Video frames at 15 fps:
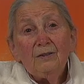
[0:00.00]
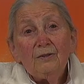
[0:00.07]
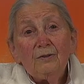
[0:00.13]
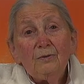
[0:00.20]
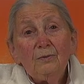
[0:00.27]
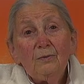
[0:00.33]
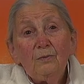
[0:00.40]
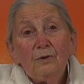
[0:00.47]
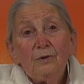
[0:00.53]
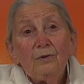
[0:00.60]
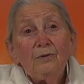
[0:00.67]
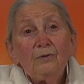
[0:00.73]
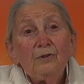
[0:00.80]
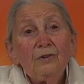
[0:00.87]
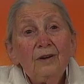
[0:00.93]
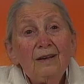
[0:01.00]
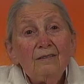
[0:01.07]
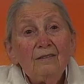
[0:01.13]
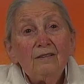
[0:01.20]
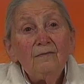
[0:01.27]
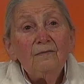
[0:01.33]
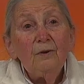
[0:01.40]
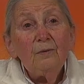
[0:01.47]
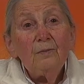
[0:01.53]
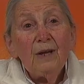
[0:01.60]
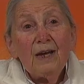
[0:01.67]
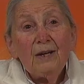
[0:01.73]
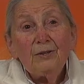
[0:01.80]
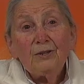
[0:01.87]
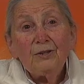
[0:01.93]
to world
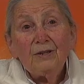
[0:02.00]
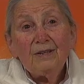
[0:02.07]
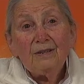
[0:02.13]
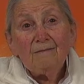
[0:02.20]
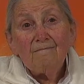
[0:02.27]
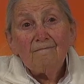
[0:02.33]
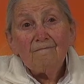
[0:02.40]
transformation.